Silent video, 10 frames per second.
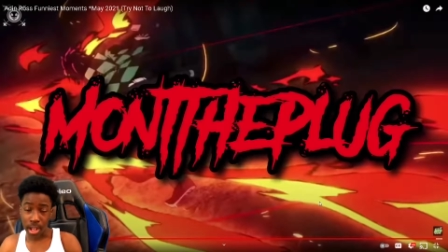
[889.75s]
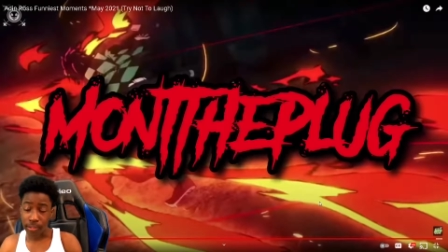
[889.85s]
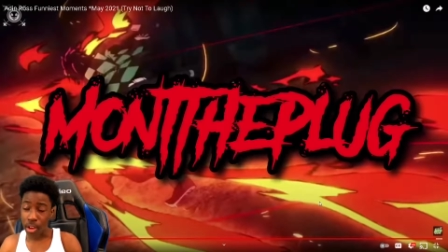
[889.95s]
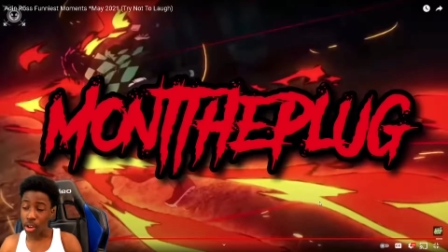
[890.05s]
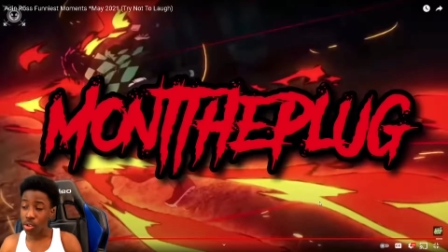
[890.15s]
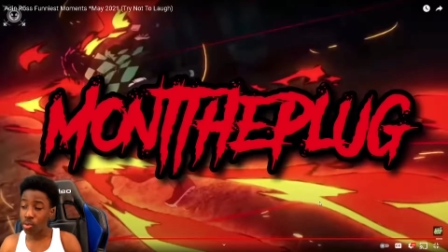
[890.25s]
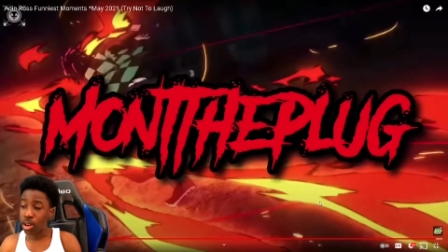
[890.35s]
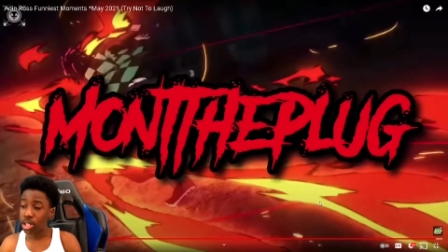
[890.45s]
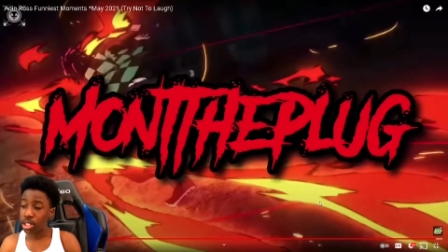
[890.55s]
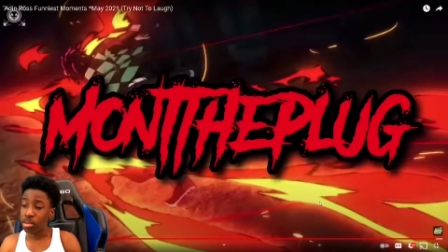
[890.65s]
If y'all do
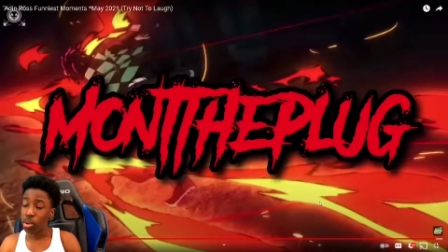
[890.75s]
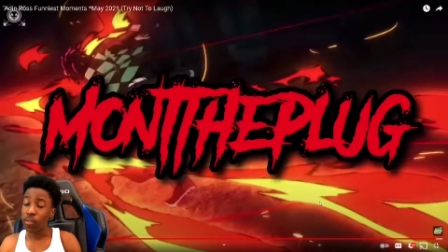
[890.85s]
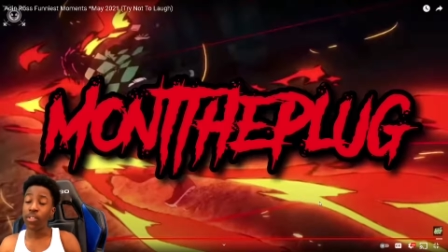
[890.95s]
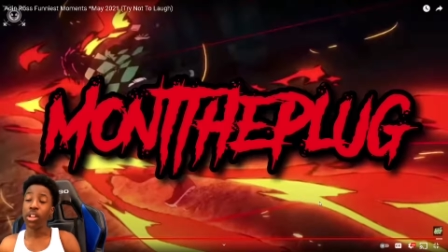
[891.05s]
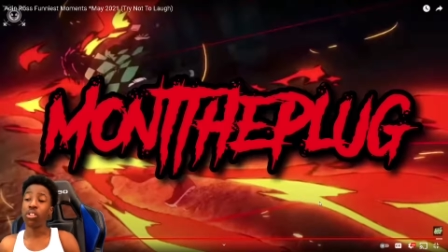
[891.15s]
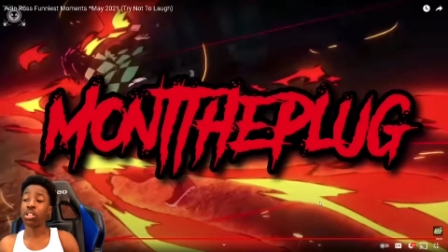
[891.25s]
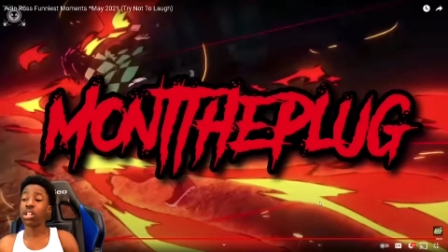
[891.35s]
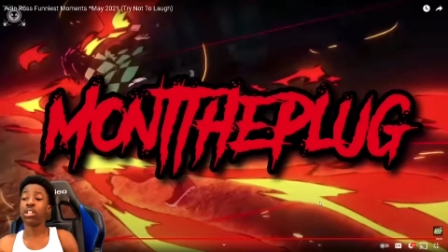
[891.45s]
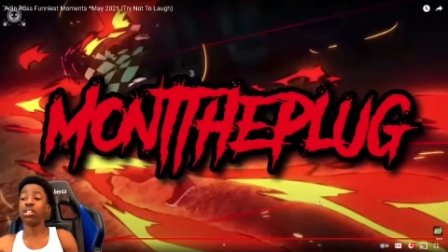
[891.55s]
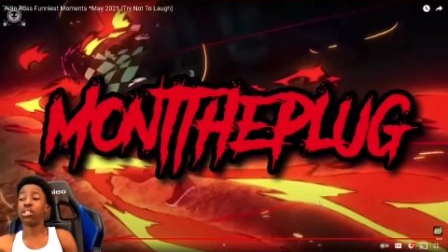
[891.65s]
want to see more videos
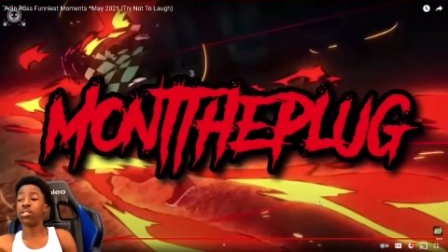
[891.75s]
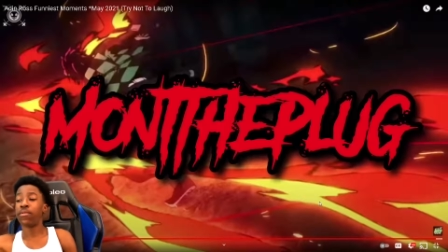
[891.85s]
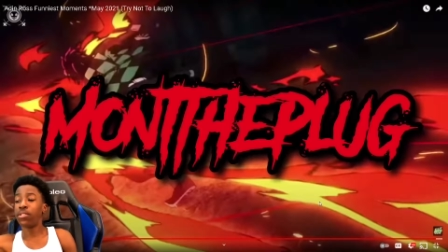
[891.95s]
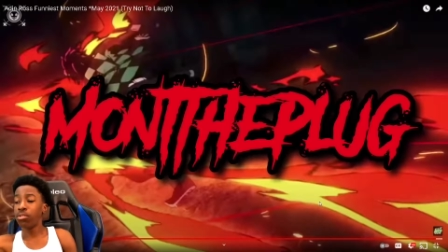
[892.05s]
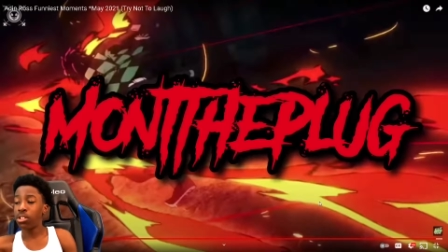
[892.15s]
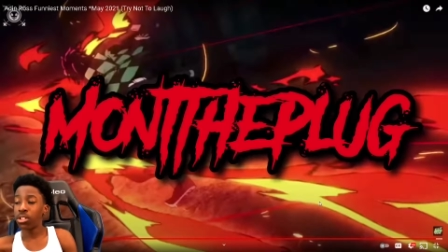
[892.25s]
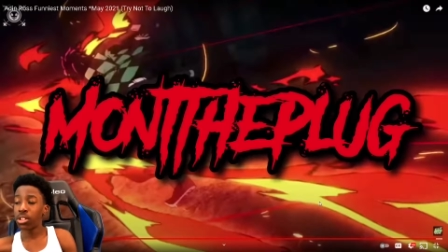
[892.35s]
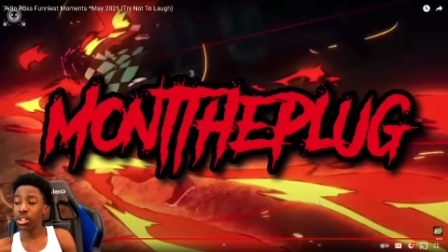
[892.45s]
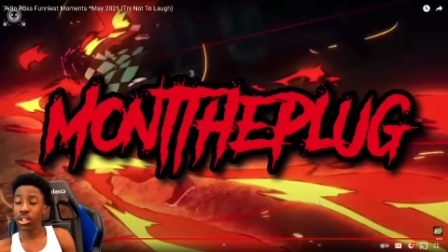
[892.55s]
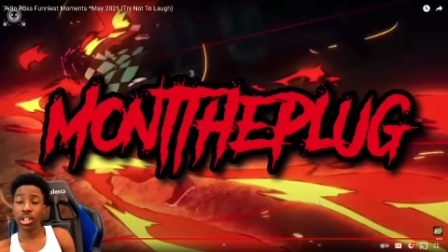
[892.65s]
like this in the
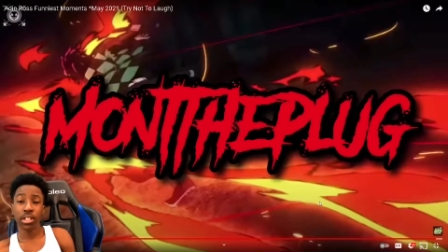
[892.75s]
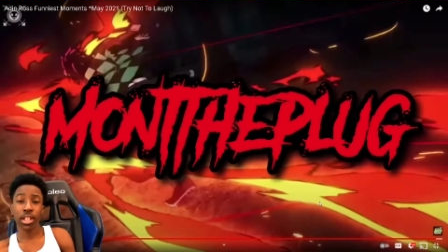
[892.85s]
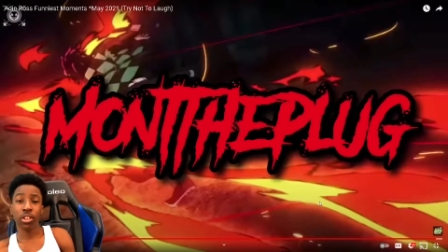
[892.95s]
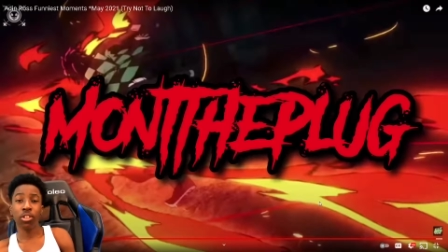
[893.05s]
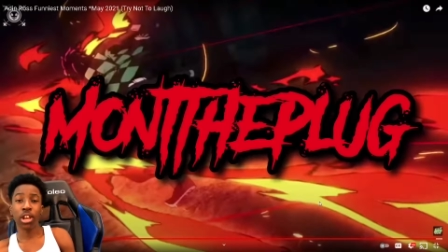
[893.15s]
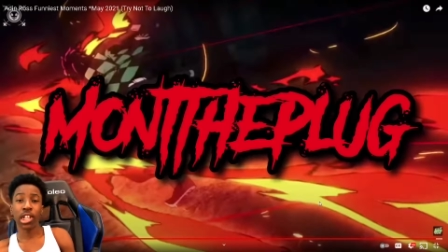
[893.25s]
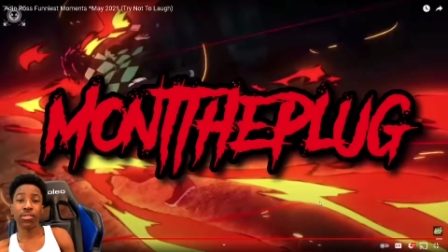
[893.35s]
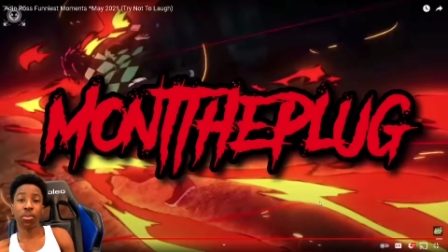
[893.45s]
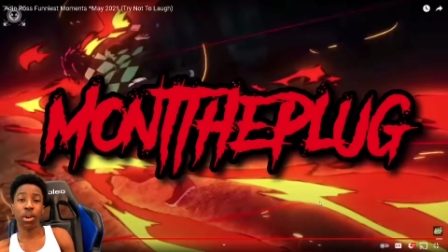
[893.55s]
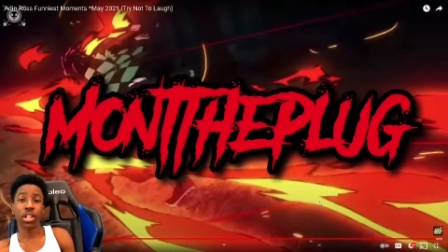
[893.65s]
future, thank you guys
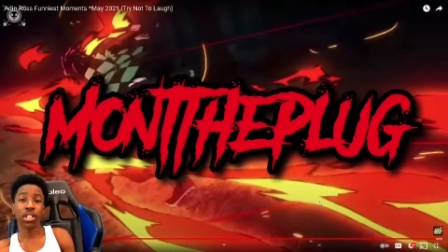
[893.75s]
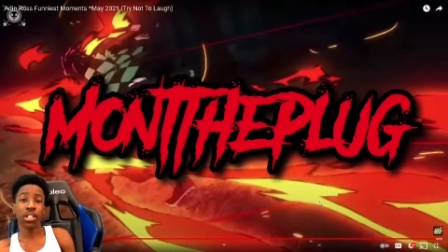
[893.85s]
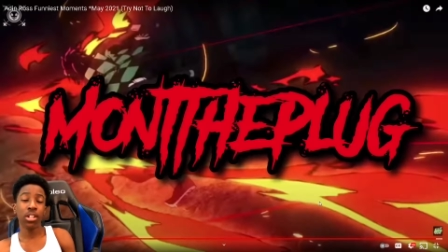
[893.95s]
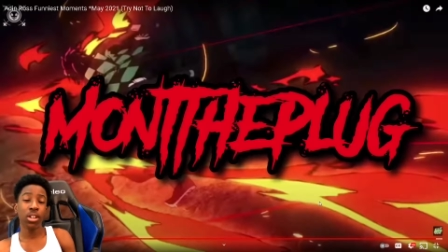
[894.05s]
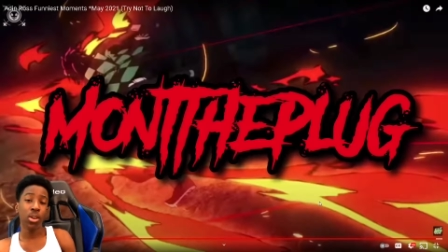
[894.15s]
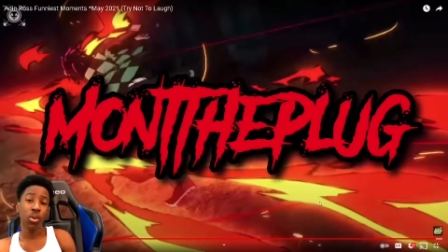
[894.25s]
for watching.